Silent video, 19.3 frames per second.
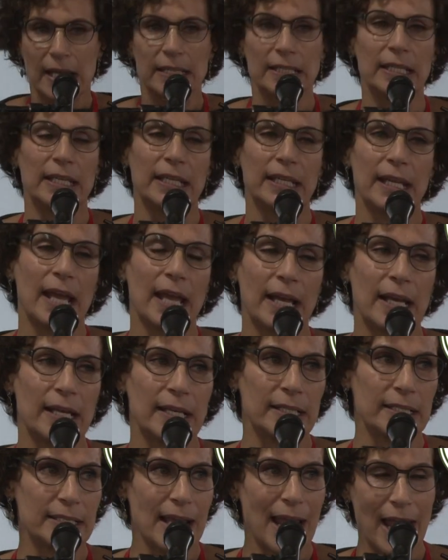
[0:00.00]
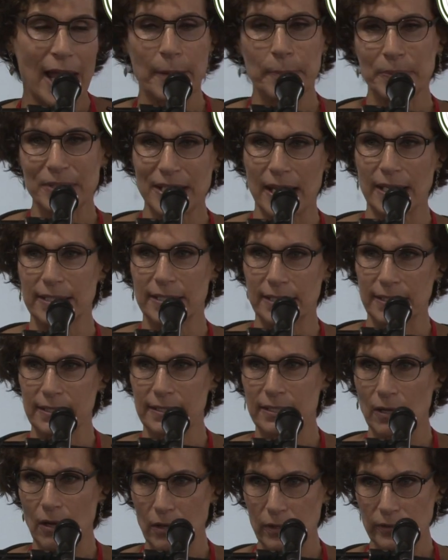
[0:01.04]
that he has abscesses
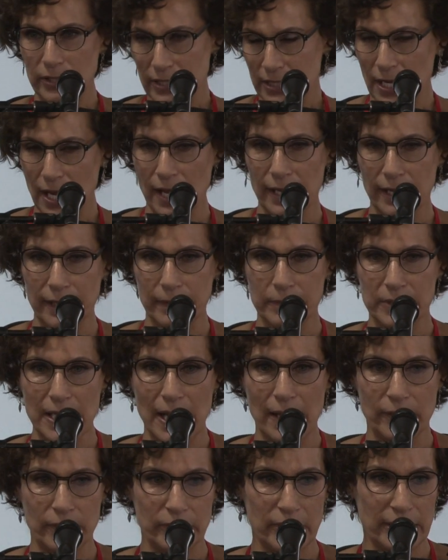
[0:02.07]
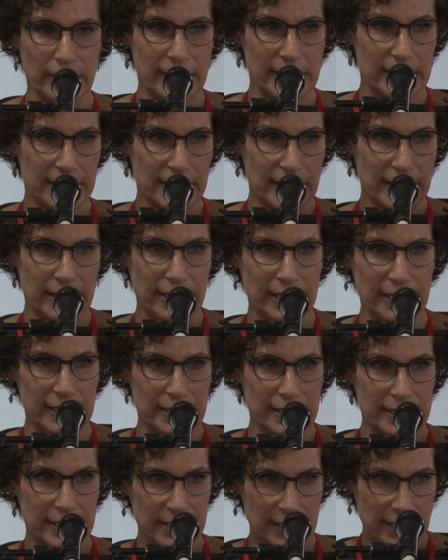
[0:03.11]
all the time down in his, in
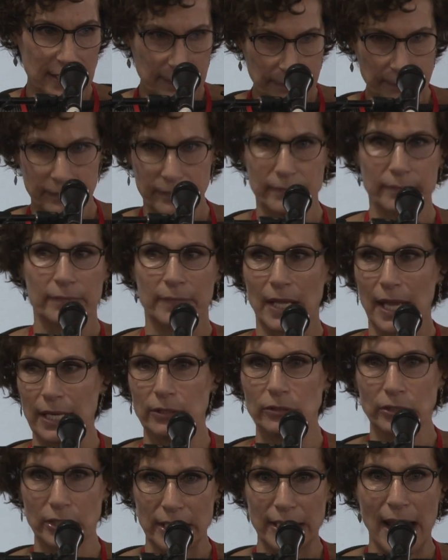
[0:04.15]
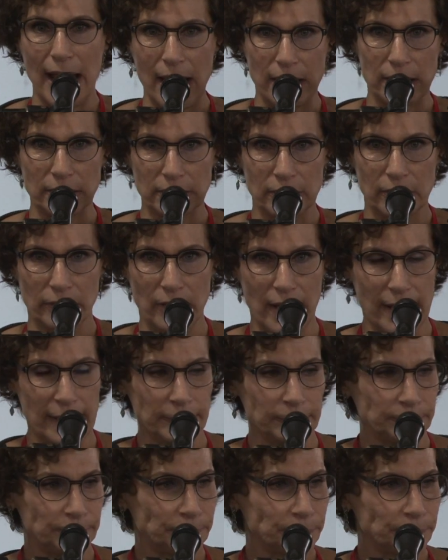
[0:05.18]
his anal canal, okay?